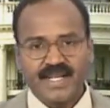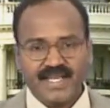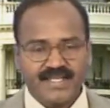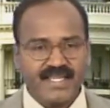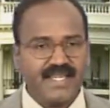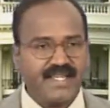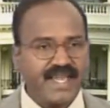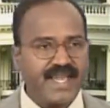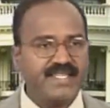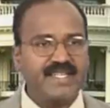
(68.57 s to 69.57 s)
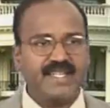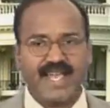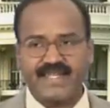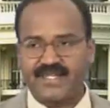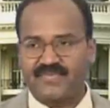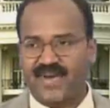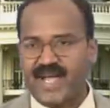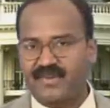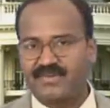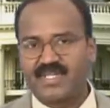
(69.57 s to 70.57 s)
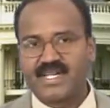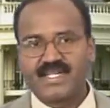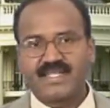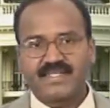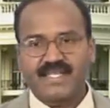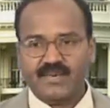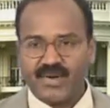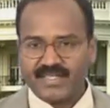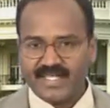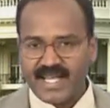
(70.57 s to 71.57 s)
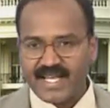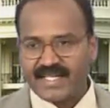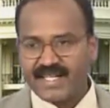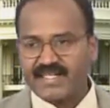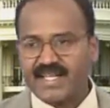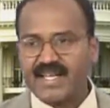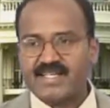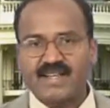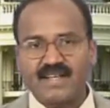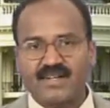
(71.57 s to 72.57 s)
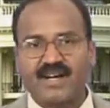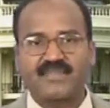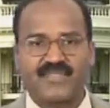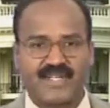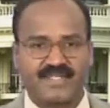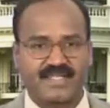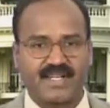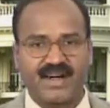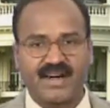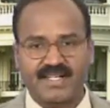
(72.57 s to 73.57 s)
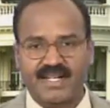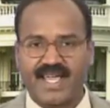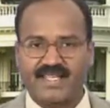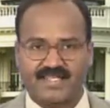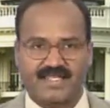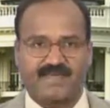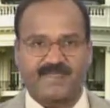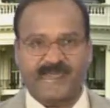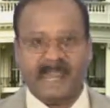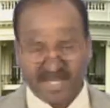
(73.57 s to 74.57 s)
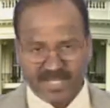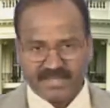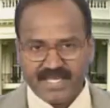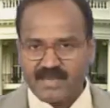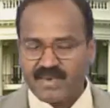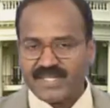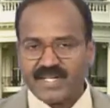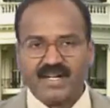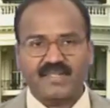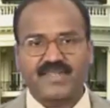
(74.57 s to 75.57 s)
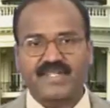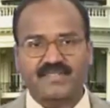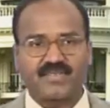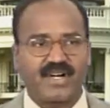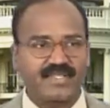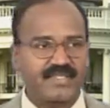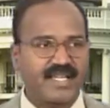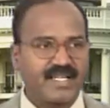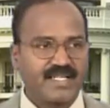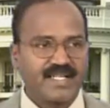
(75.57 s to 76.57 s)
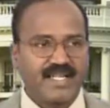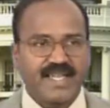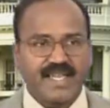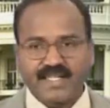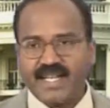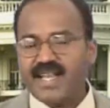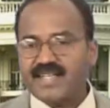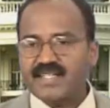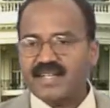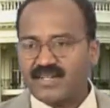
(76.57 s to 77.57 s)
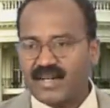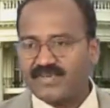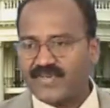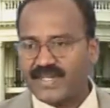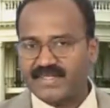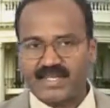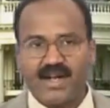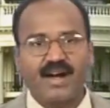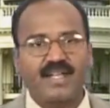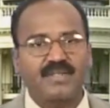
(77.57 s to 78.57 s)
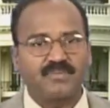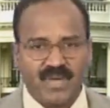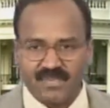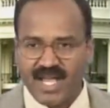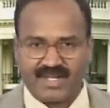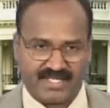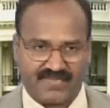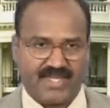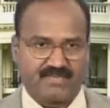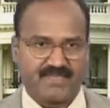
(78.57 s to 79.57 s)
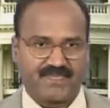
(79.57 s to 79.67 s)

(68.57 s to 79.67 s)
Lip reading: In the year 1895, there was an international conference organized. A theme of the conference was International Conference on Bibliography.